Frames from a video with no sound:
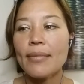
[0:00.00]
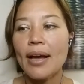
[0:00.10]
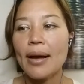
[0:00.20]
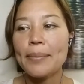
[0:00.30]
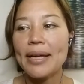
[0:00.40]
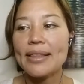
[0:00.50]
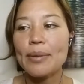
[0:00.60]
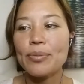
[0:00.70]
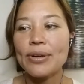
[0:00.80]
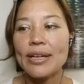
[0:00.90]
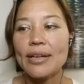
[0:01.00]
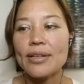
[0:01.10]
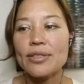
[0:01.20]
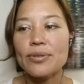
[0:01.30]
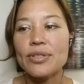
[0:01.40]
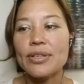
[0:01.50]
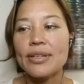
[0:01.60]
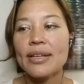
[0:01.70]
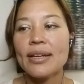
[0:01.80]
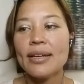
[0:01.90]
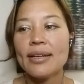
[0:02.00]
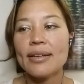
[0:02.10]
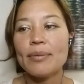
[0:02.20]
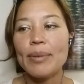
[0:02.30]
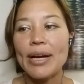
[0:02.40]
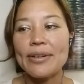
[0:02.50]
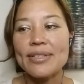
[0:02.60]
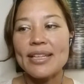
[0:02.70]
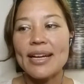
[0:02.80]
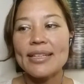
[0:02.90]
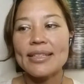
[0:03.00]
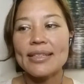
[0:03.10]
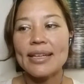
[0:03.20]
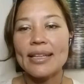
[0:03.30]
At that point, I also took Biocidin,